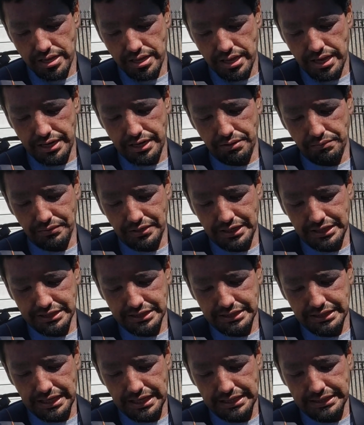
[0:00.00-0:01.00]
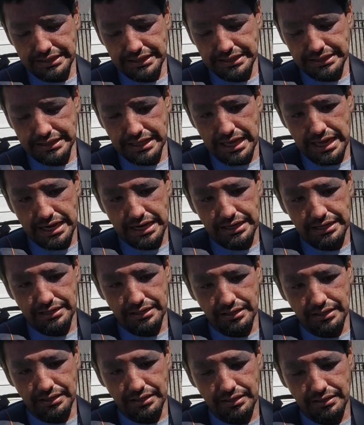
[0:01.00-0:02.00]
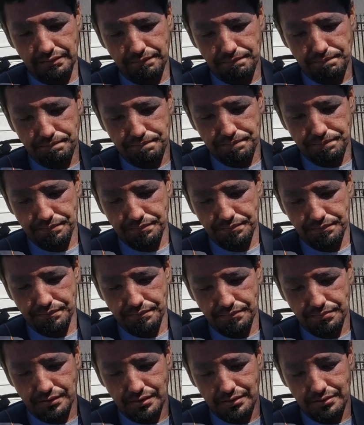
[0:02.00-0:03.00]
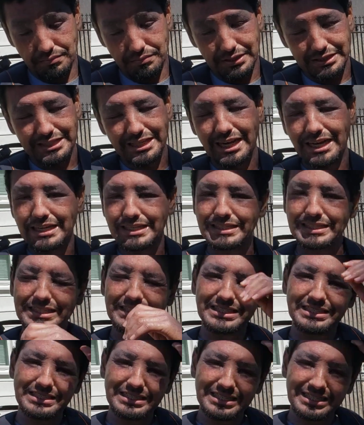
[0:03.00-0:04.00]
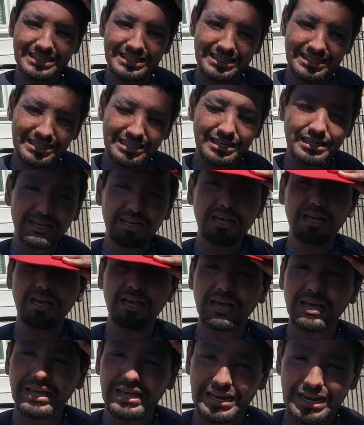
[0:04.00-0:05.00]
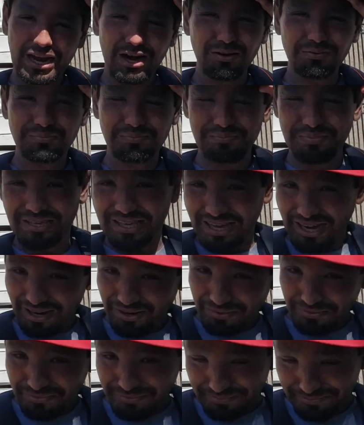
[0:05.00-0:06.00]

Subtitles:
Anyways, they did that, and Rituxan, it helped me out